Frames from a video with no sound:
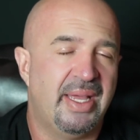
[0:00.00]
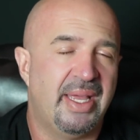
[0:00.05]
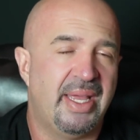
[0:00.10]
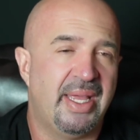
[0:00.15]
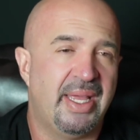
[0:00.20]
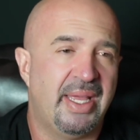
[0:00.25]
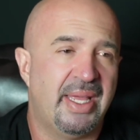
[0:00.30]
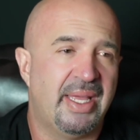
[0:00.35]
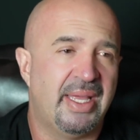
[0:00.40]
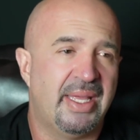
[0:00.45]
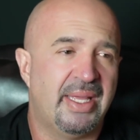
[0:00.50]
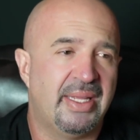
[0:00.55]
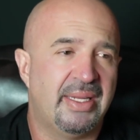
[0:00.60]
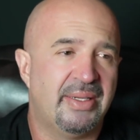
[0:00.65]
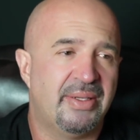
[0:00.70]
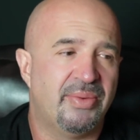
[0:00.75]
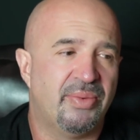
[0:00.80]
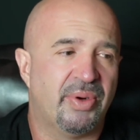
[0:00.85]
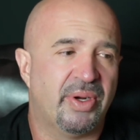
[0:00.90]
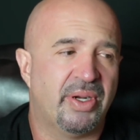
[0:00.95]

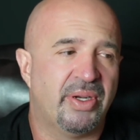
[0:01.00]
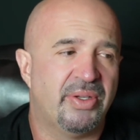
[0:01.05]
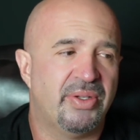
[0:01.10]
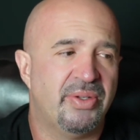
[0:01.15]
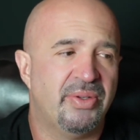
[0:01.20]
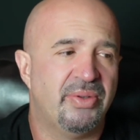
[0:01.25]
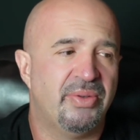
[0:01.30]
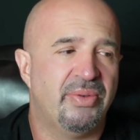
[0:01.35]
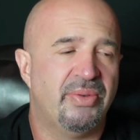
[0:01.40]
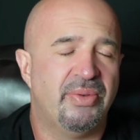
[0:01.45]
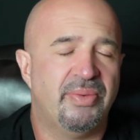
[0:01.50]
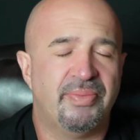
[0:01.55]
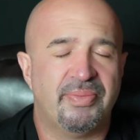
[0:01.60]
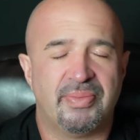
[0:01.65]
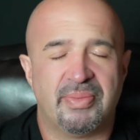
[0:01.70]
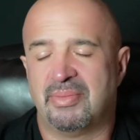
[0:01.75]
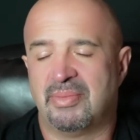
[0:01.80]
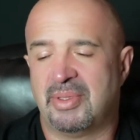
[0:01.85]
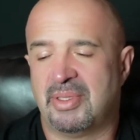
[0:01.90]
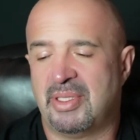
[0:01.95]
and we're going to
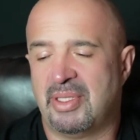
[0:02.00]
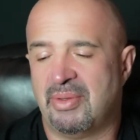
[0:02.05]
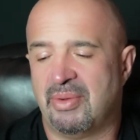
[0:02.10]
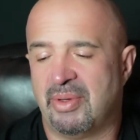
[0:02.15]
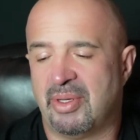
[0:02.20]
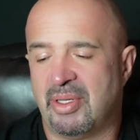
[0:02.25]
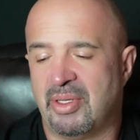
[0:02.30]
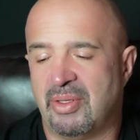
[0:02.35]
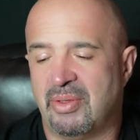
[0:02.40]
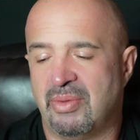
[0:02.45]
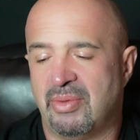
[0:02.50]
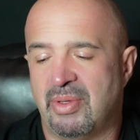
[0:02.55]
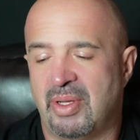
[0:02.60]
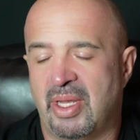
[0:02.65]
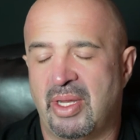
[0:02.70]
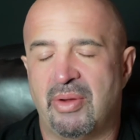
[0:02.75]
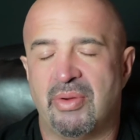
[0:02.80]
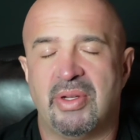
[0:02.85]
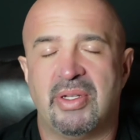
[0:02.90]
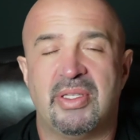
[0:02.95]
let's see what we can do.
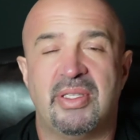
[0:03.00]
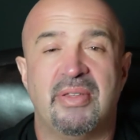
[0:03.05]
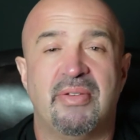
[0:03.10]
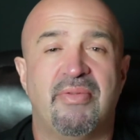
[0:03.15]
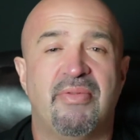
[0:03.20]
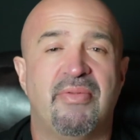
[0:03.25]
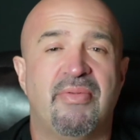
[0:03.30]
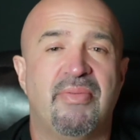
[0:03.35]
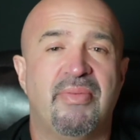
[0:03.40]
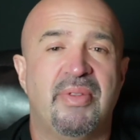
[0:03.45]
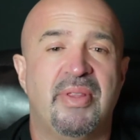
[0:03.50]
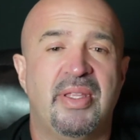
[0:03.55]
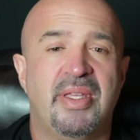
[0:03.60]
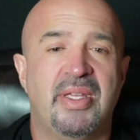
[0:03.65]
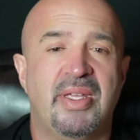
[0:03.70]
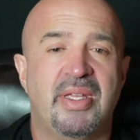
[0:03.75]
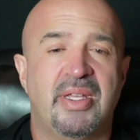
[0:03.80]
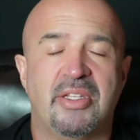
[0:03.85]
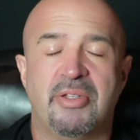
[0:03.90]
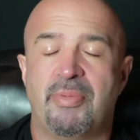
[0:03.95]
Increase the
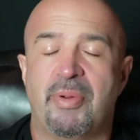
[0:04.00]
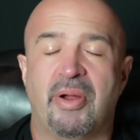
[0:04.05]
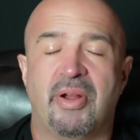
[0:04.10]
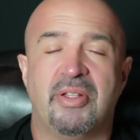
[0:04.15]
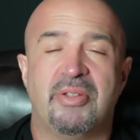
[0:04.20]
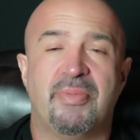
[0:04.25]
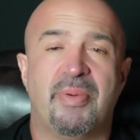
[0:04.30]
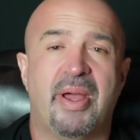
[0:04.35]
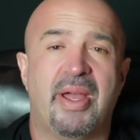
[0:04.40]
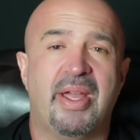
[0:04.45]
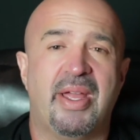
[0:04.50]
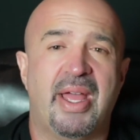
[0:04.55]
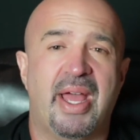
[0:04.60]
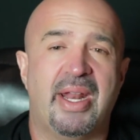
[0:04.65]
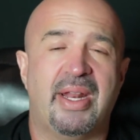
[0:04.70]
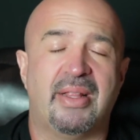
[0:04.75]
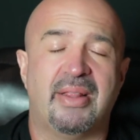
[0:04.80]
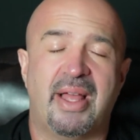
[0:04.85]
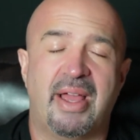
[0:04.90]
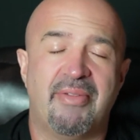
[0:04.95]
the experience by
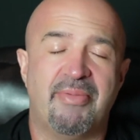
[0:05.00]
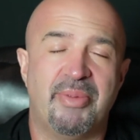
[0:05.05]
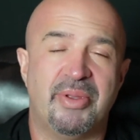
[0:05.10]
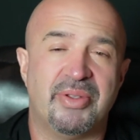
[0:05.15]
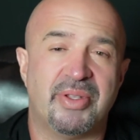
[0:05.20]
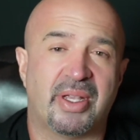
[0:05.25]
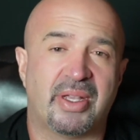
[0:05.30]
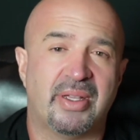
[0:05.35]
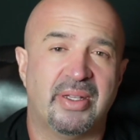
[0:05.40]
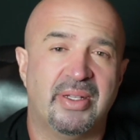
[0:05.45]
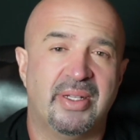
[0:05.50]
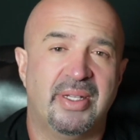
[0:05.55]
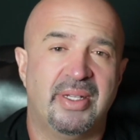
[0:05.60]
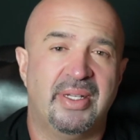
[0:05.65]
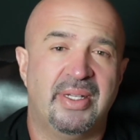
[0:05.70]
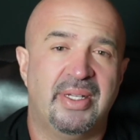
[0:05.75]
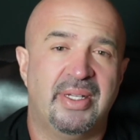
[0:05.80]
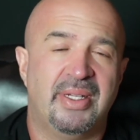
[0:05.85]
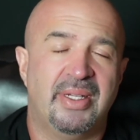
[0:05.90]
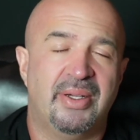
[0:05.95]
adding live music.
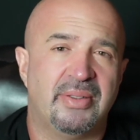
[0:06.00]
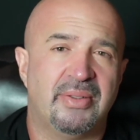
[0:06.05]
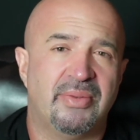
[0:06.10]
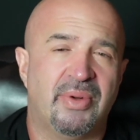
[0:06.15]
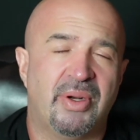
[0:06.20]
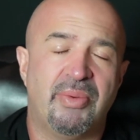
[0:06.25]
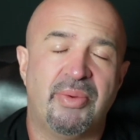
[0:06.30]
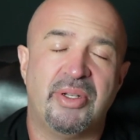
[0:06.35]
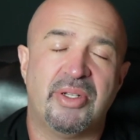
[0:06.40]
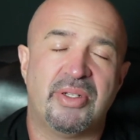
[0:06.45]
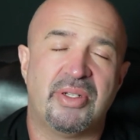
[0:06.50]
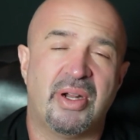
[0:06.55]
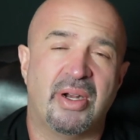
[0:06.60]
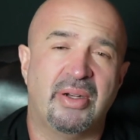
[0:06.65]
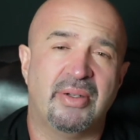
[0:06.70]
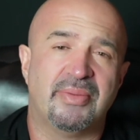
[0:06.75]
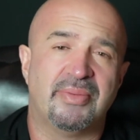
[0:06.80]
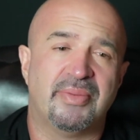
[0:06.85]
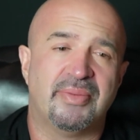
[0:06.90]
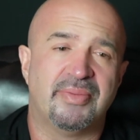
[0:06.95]
What did we just
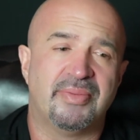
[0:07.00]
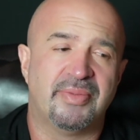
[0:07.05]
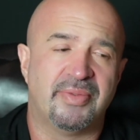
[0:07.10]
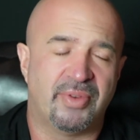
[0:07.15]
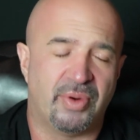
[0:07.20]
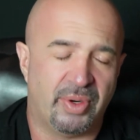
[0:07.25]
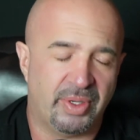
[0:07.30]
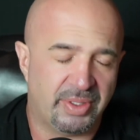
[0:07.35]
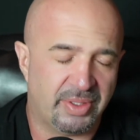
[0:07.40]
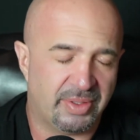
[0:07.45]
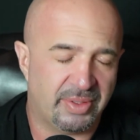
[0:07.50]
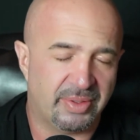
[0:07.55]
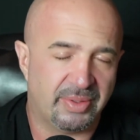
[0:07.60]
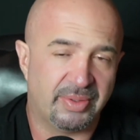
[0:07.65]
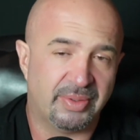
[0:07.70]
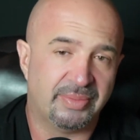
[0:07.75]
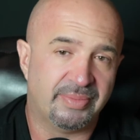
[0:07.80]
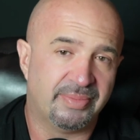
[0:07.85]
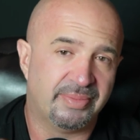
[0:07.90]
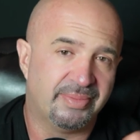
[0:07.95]
start? Of course,
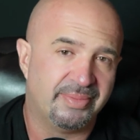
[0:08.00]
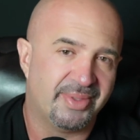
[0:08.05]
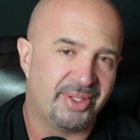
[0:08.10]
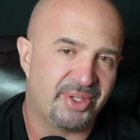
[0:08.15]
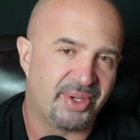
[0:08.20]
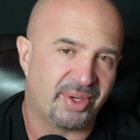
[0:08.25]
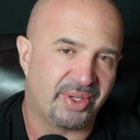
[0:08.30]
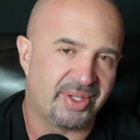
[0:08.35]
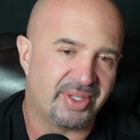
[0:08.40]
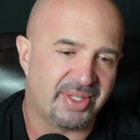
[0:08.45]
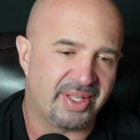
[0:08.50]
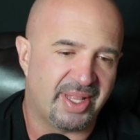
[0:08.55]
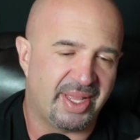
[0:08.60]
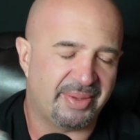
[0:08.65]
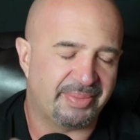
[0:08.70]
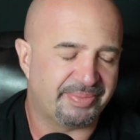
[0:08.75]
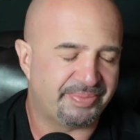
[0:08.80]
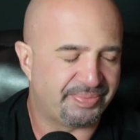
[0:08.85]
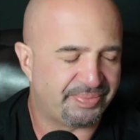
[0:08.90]
Cirque du Soleil.